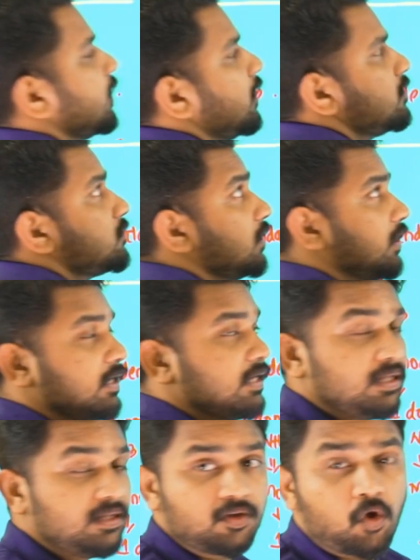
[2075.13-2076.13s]
is
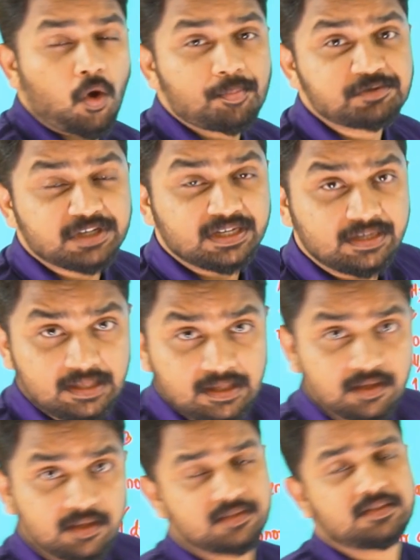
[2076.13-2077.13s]
D. Option D
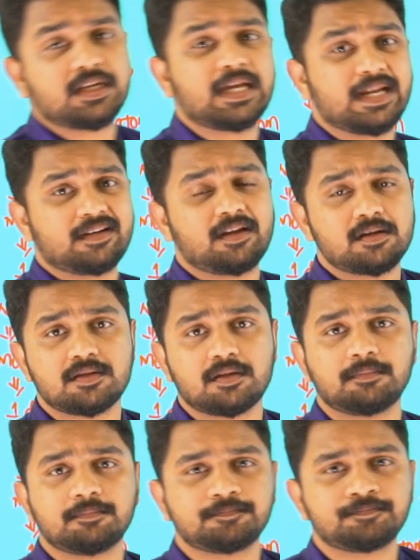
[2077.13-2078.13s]
is the correct answer.
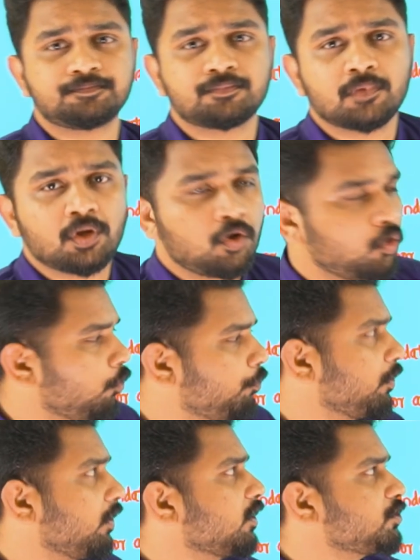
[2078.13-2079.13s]
Hope
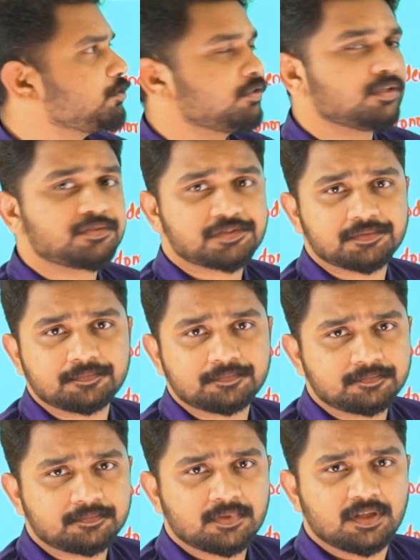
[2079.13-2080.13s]
you understood this.
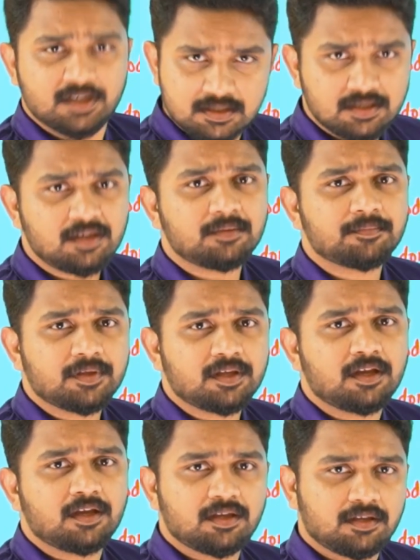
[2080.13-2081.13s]
Easy?
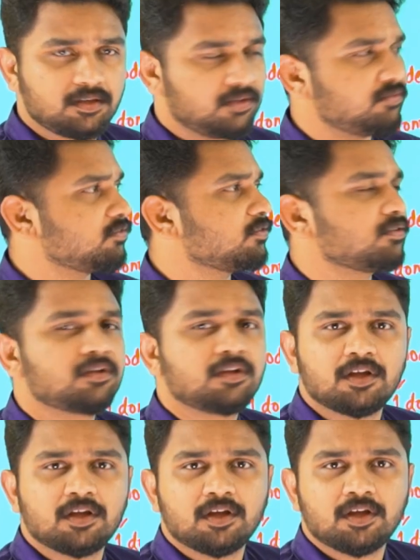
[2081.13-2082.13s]
Yes.
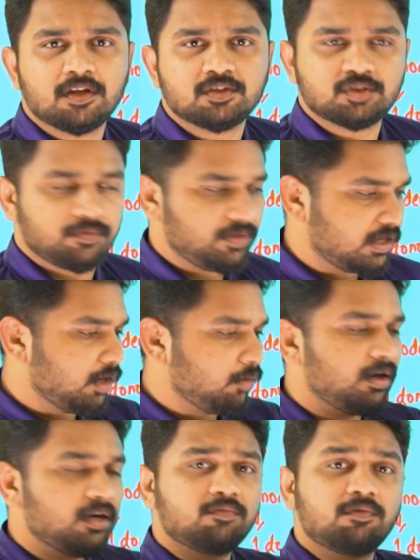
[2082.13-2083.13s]
So we
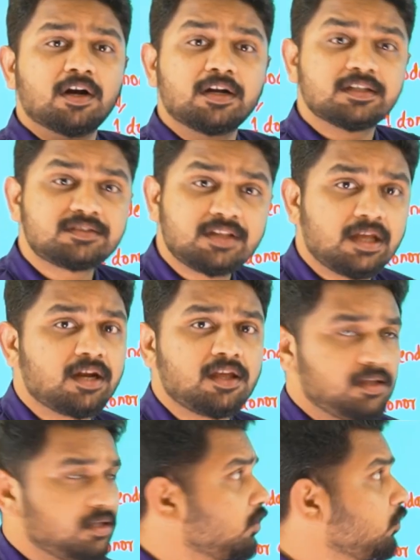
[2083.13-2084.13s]
covered Werner's theory
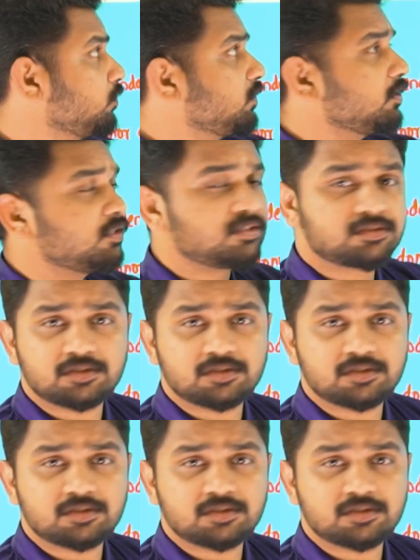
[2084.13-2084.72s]
using this